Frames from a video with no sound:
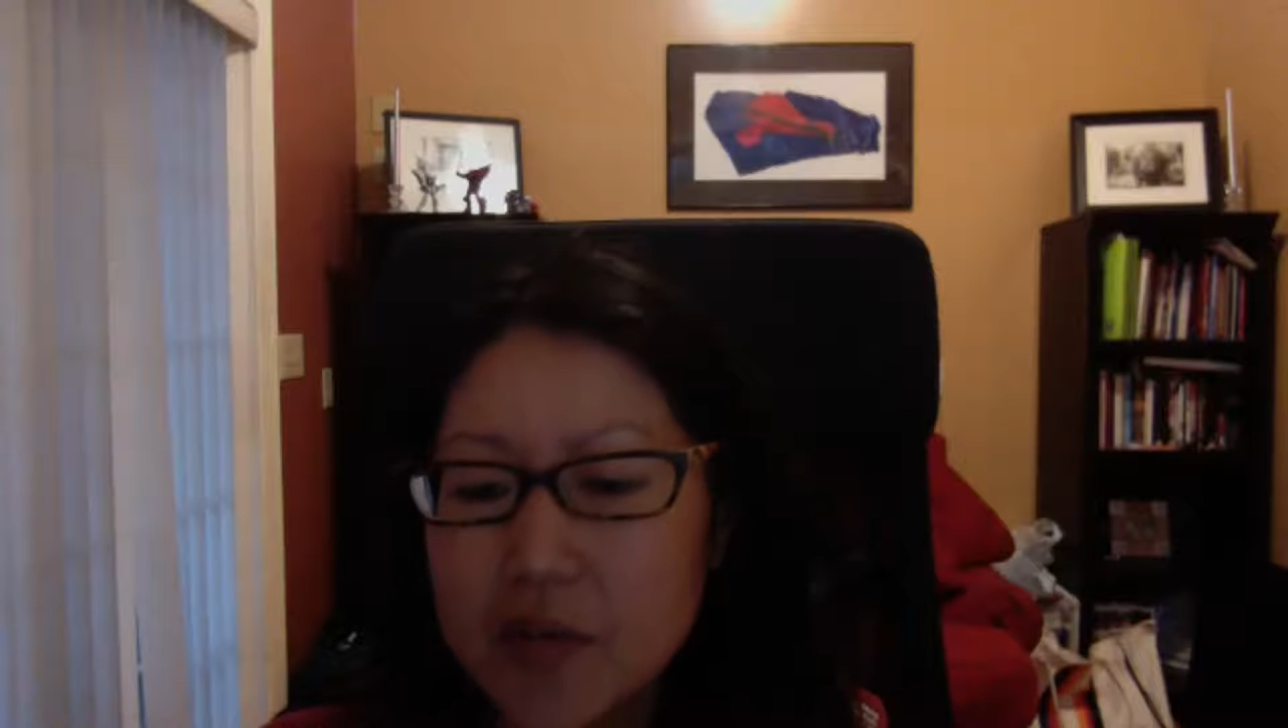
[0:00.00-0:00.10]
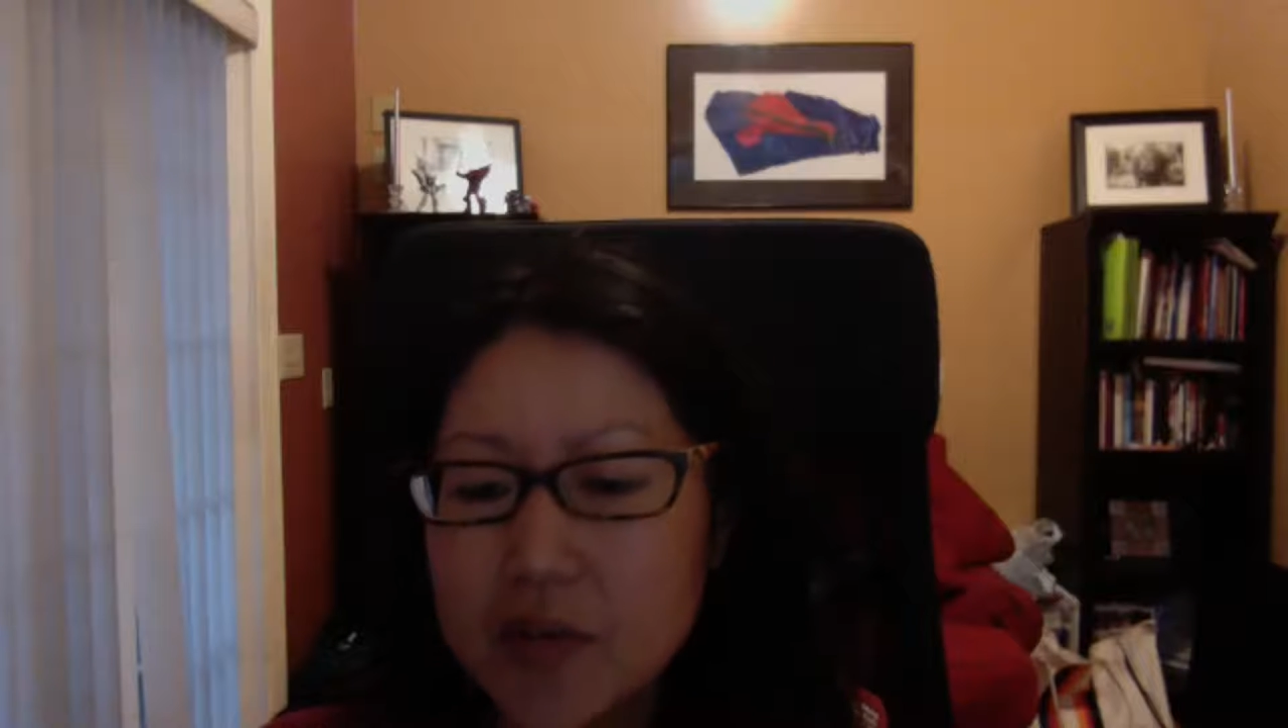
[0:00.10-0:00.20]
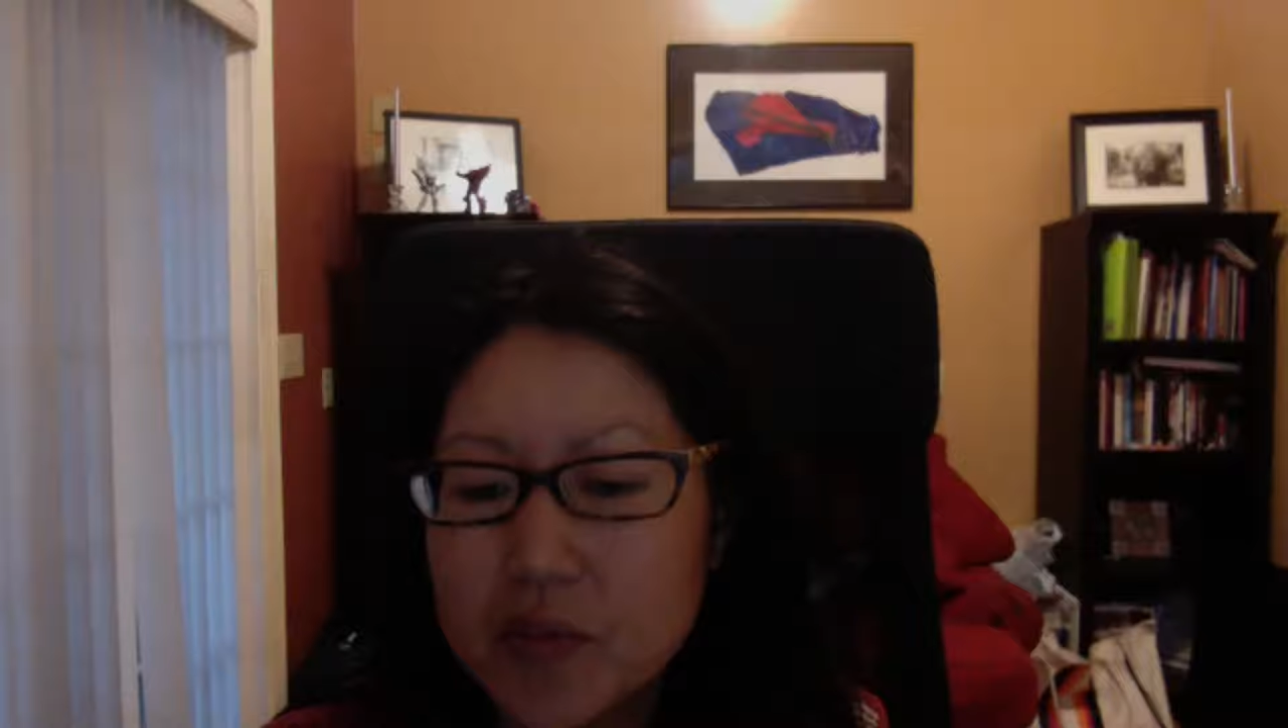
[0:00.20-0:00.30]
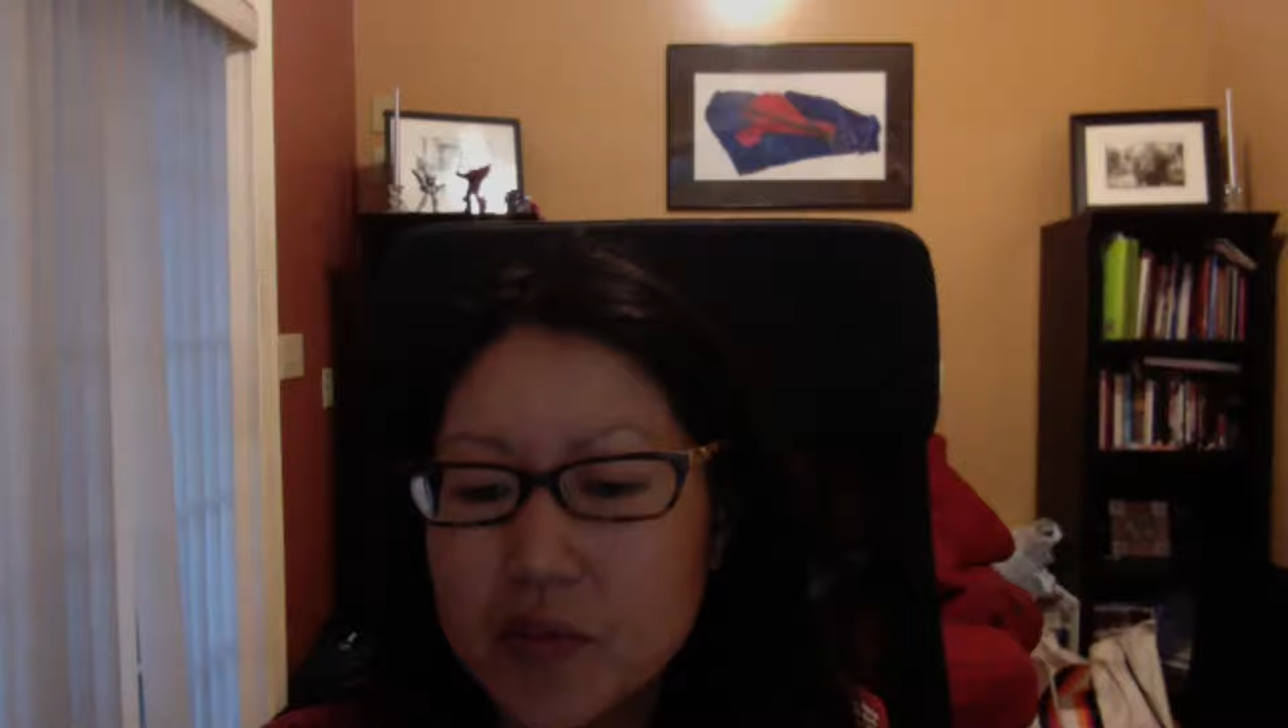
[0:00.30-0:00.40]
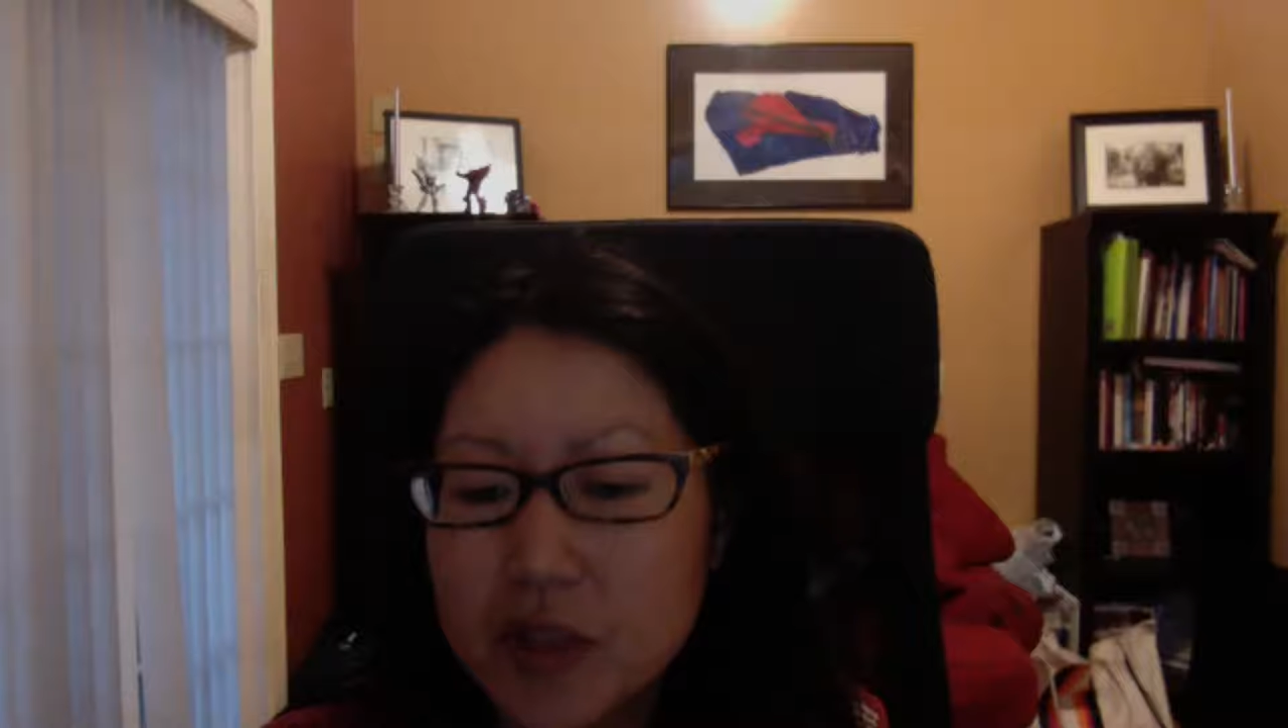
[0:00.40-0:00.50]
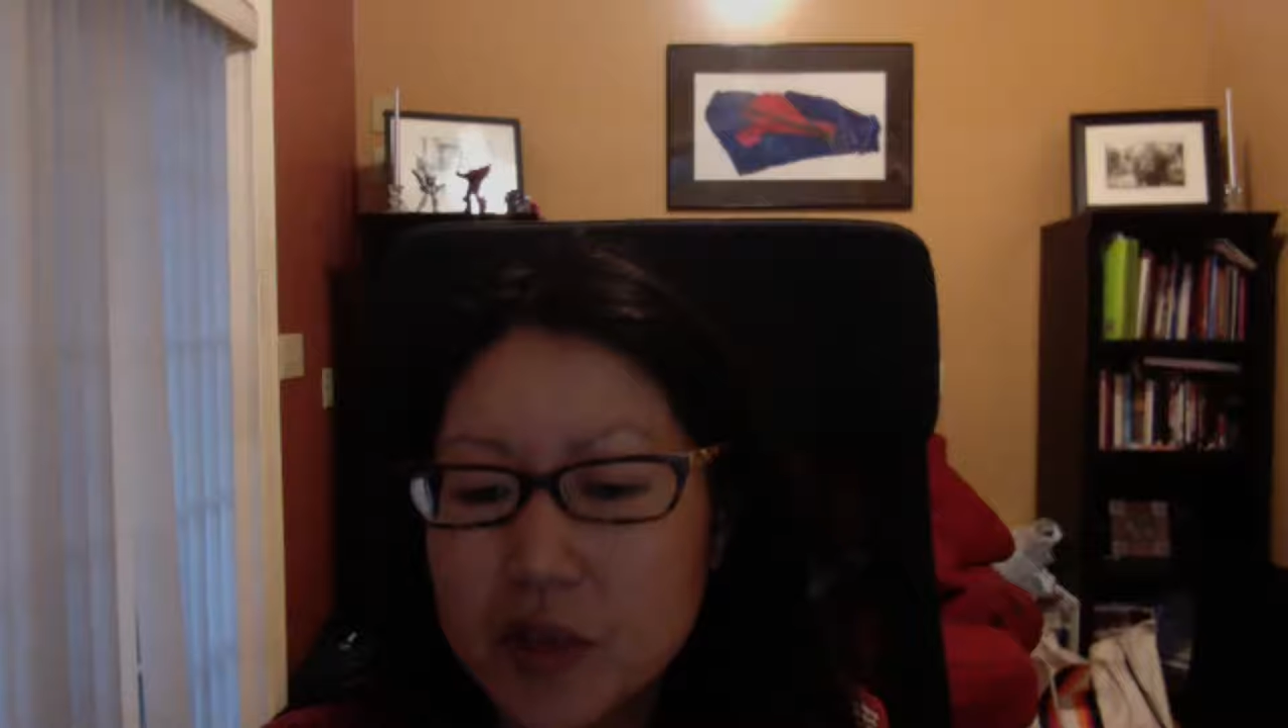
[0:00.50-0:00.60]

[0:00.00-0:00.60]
Okay. The